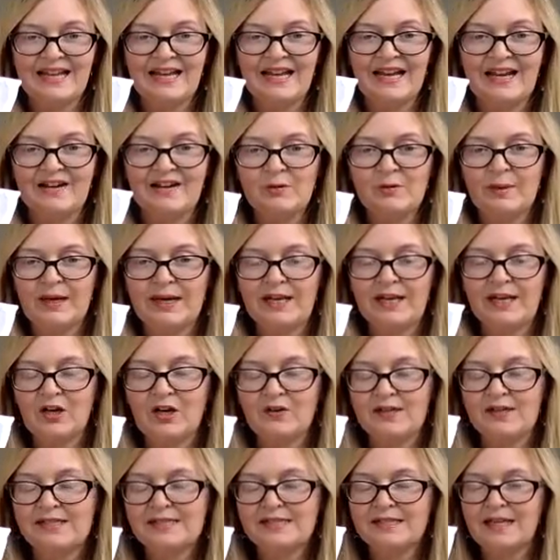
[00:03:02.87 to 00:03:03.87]
Everybody
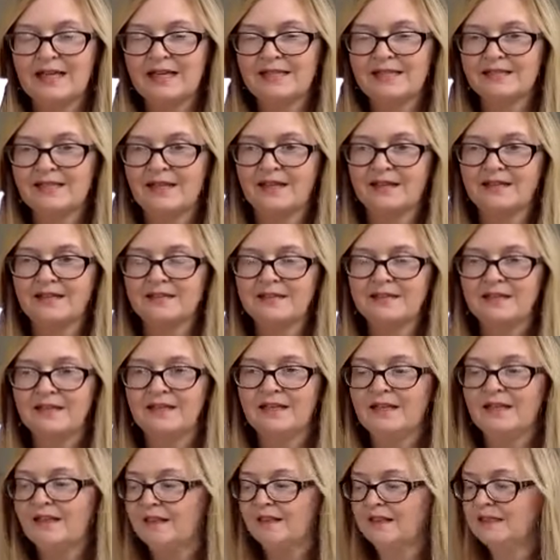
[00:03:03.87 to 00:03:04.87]
always says that
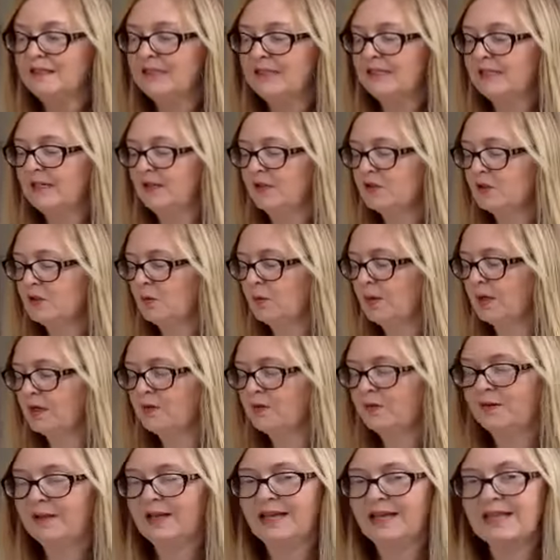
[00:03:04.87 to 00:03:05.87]
the details are what
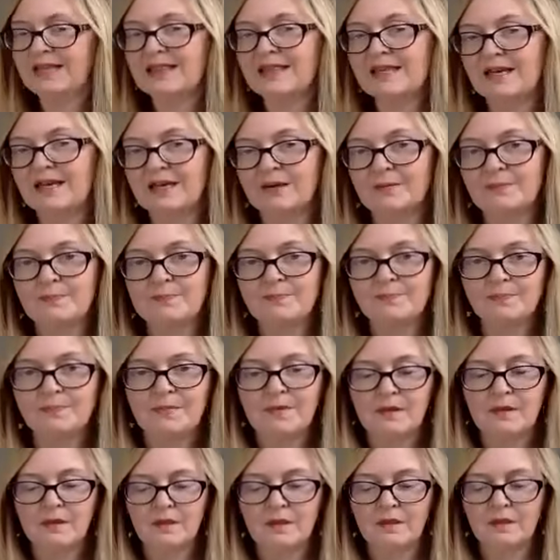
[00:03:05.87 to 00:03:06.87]
create the
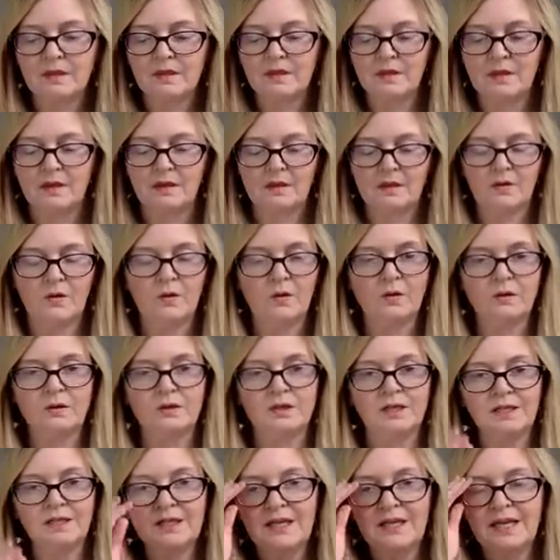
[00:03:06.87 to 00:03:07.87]
whole
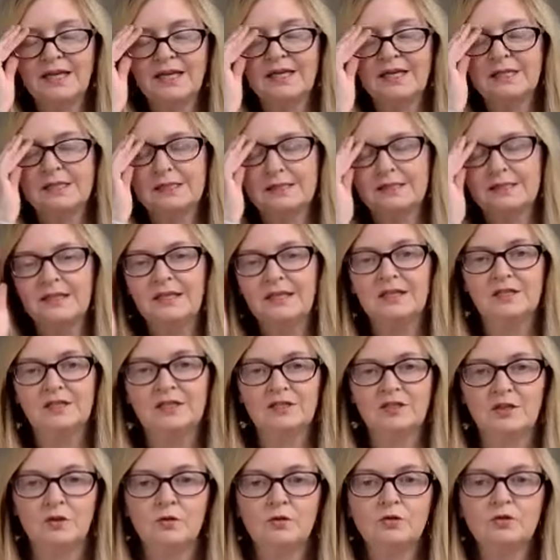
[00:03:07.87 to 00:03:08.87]
look, and it's
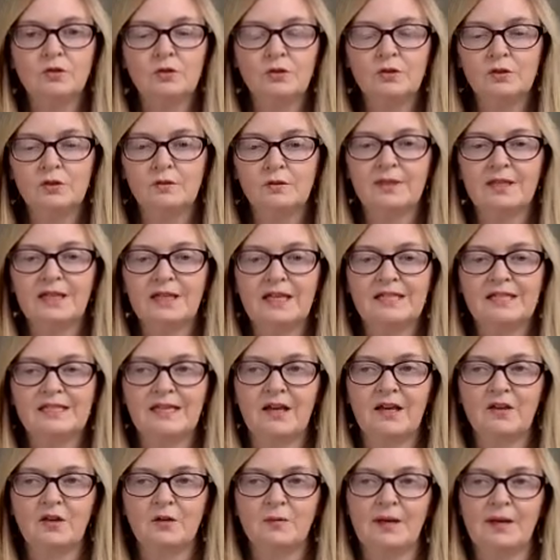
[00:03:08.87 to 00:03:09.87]
so true, because
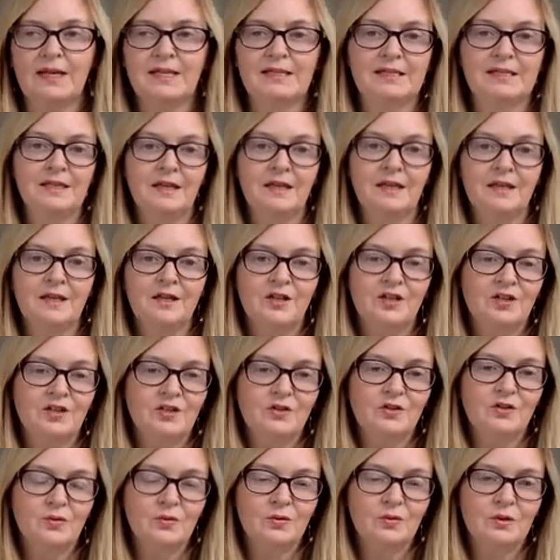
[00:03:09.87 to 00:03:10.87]
otherwise
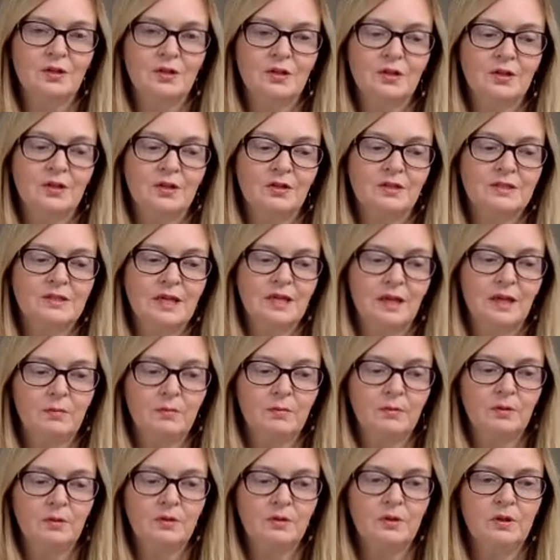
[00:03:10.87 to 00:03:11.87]
your
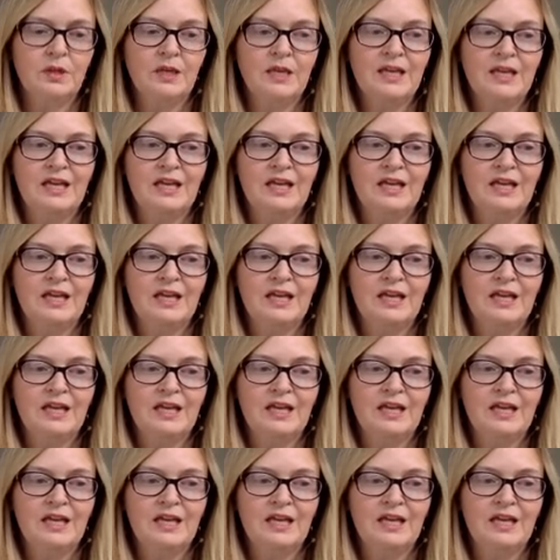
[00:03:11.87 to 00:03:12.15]
table